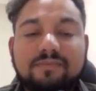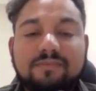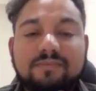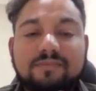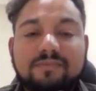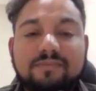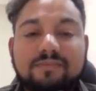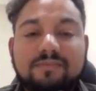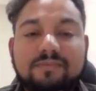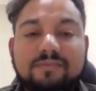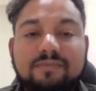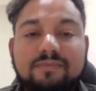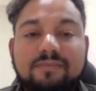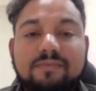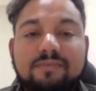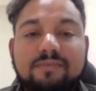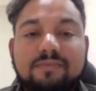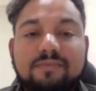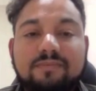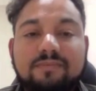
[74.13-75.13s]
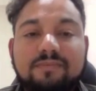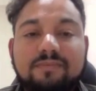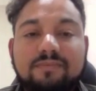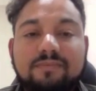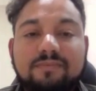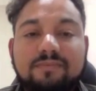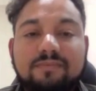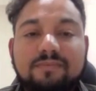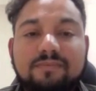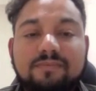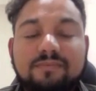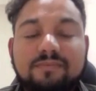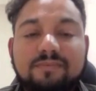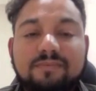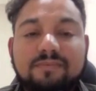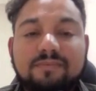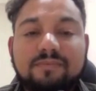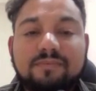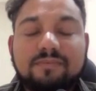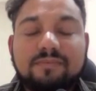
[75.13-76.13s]

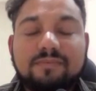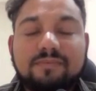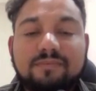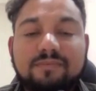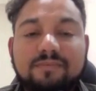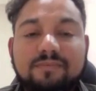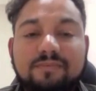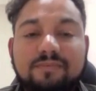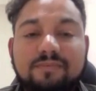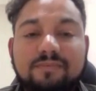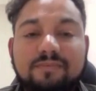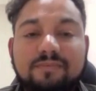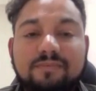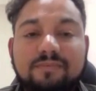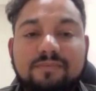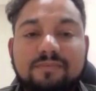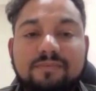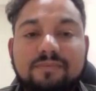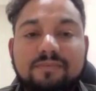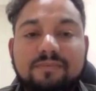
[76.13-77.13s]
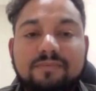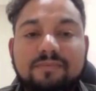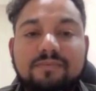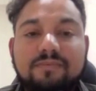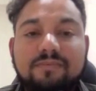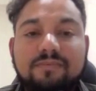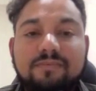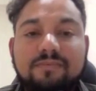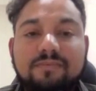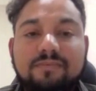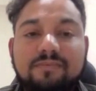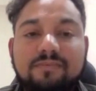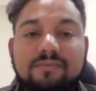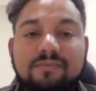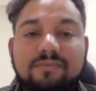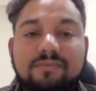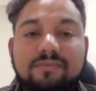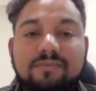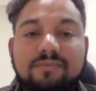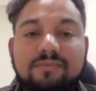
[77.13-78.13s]

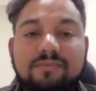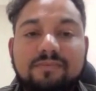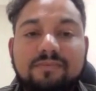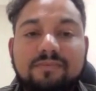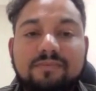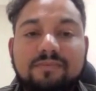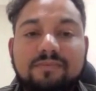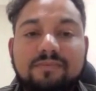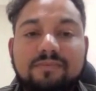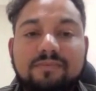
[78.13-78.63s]
(not speaking)